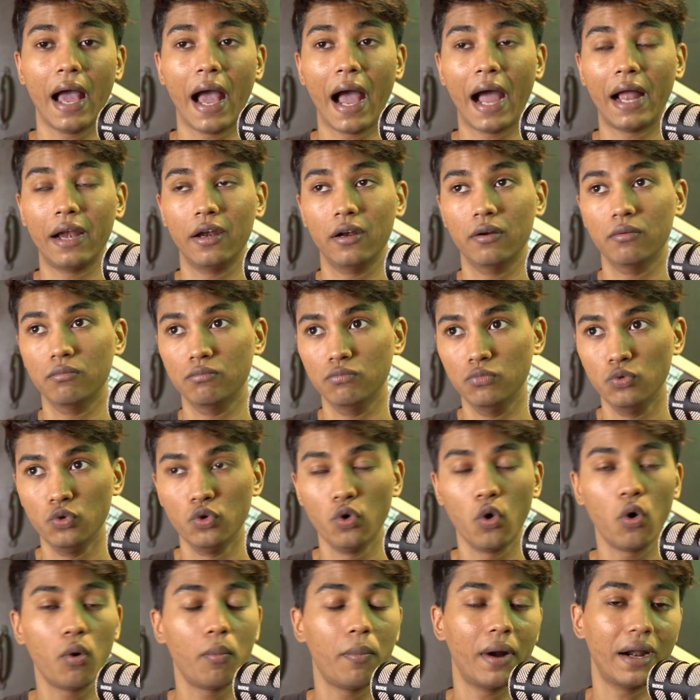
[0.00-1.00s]
and
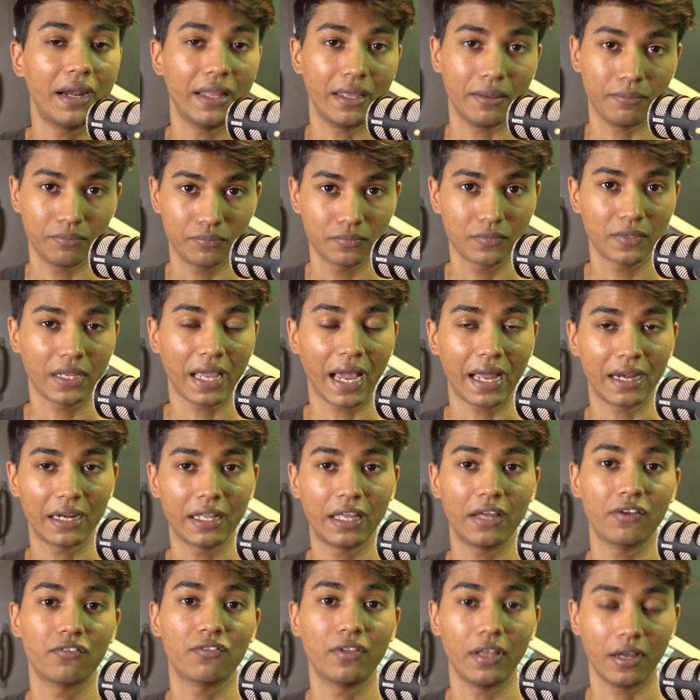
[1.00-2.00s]
nobody can
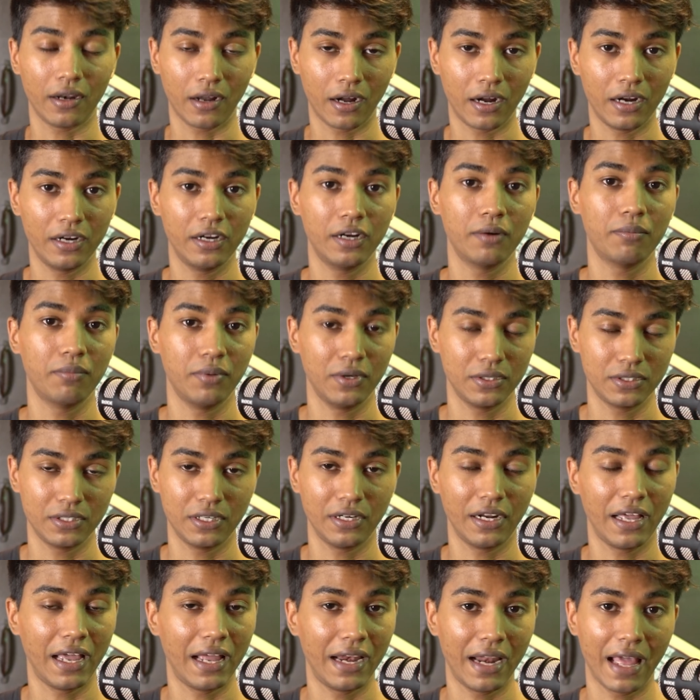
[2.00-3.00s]
give that
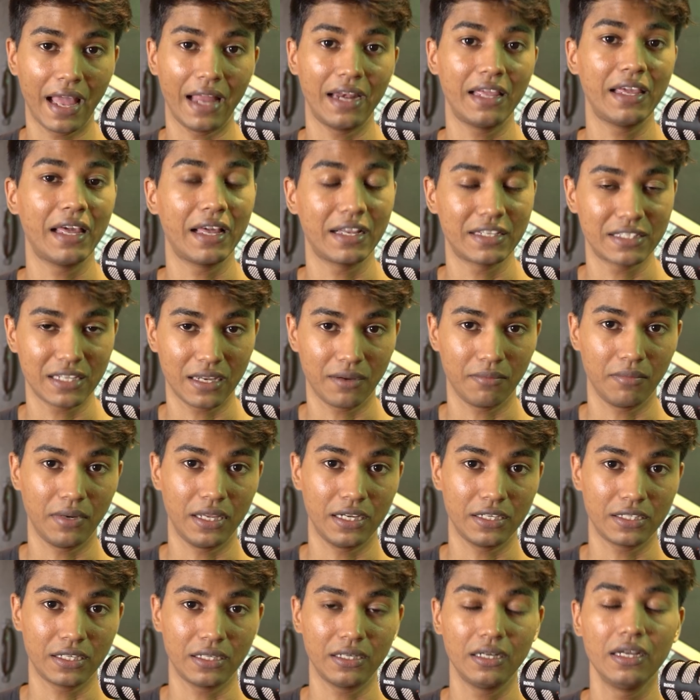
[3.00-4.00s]
100% in any
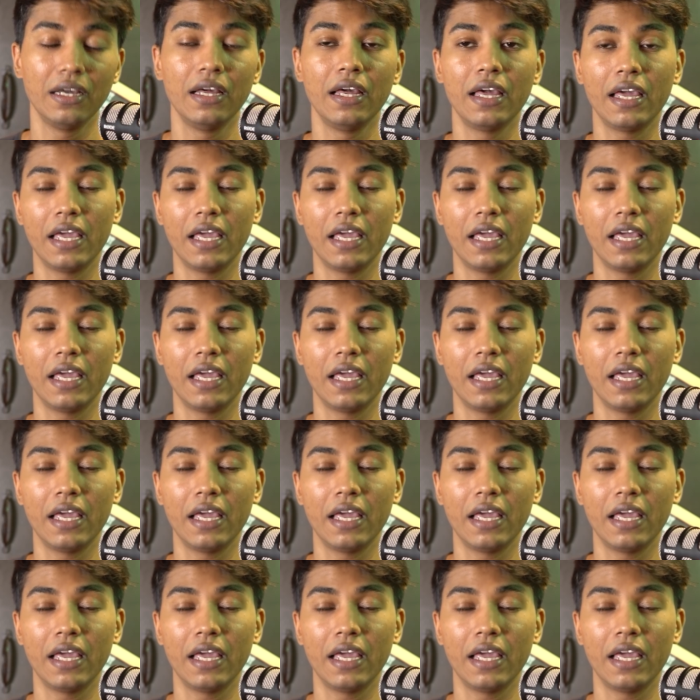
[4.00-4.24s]
examination